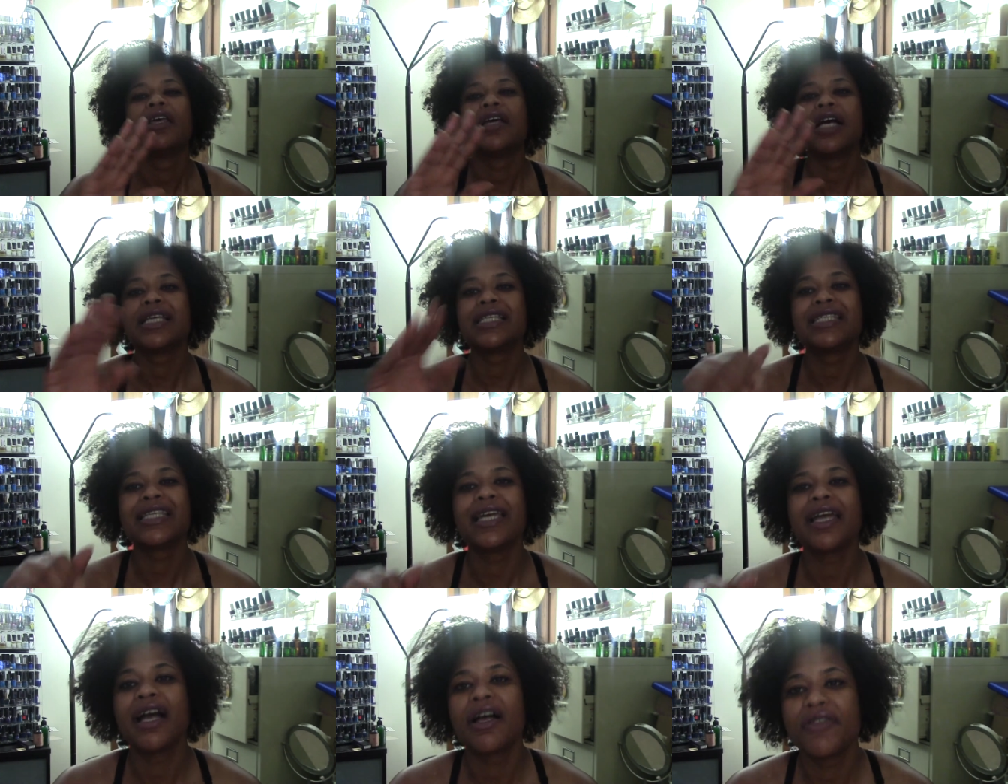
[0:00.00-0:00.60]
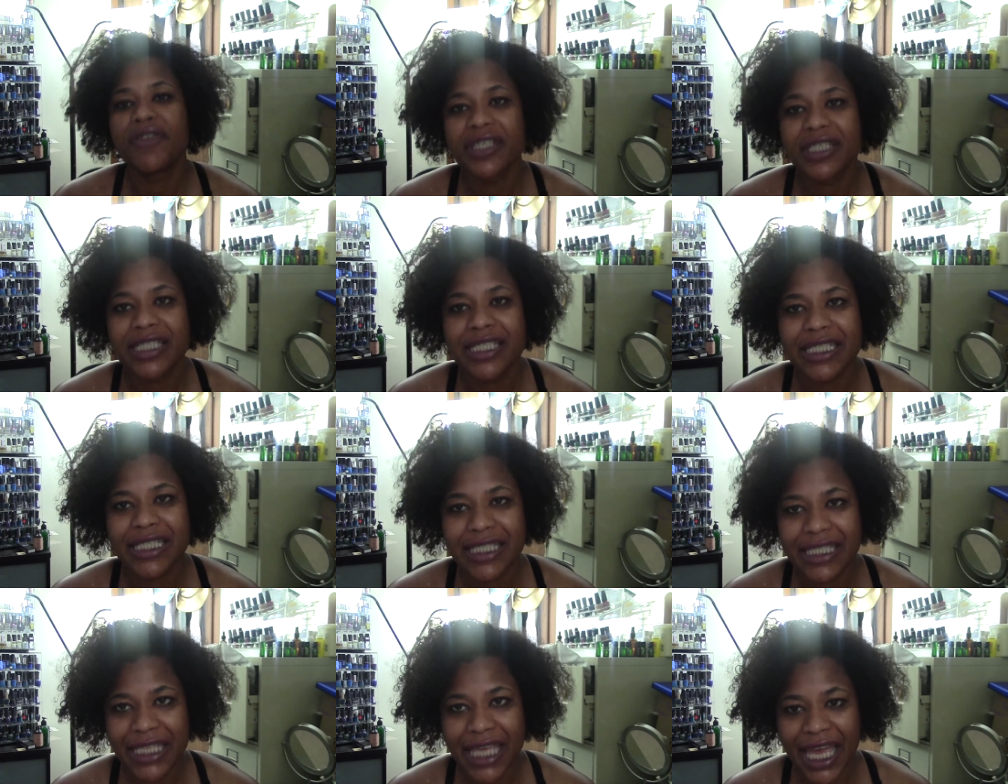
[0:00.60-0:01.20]
say all this
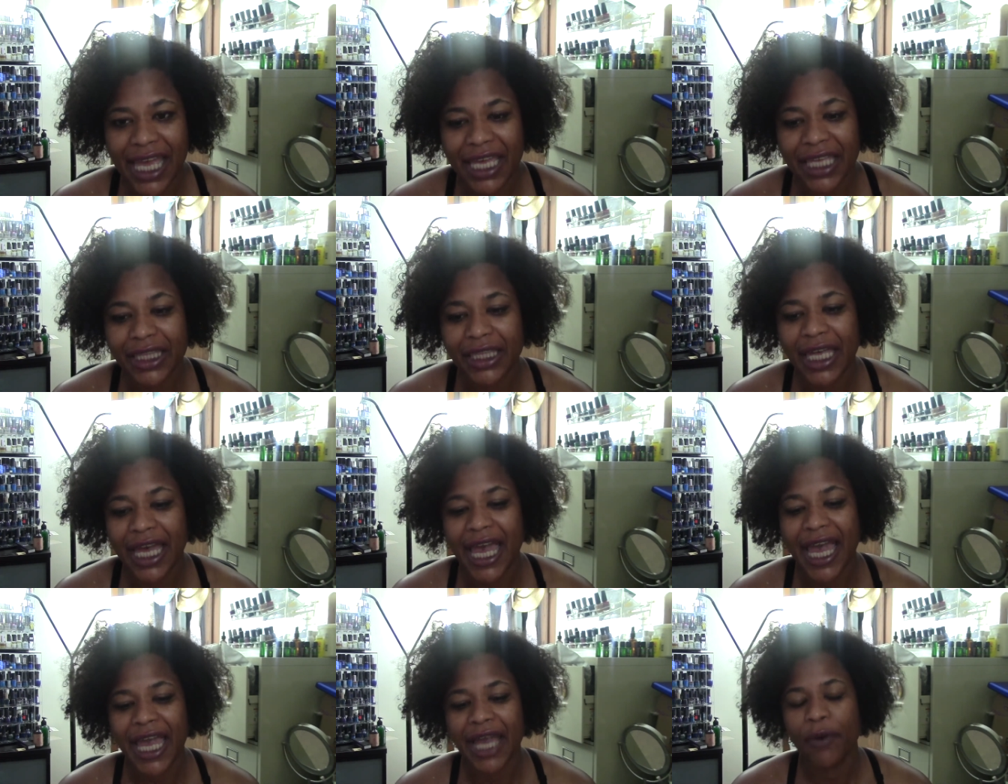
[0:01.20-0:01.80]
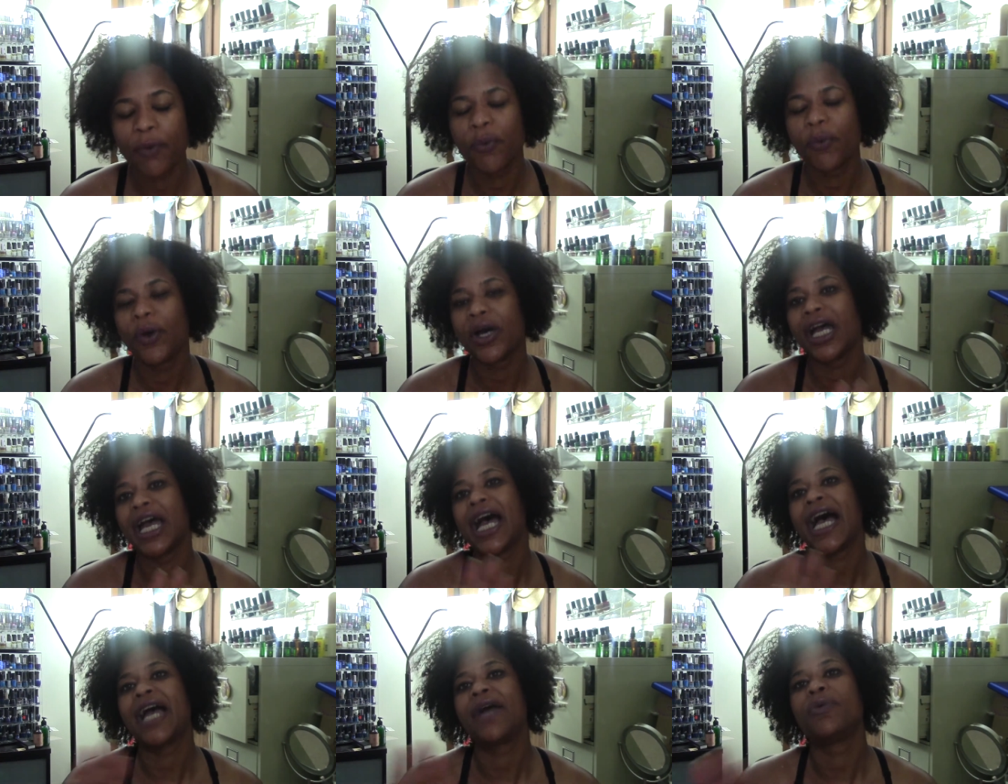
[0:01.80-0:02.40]
to say that
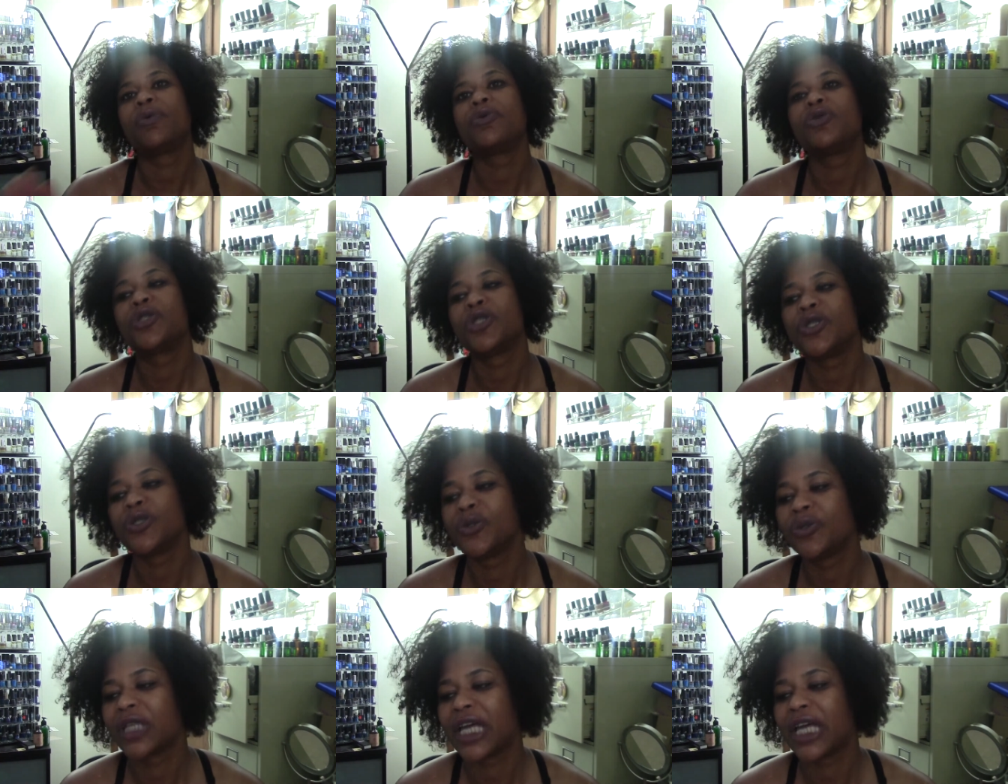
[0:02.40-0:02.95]
what I will do,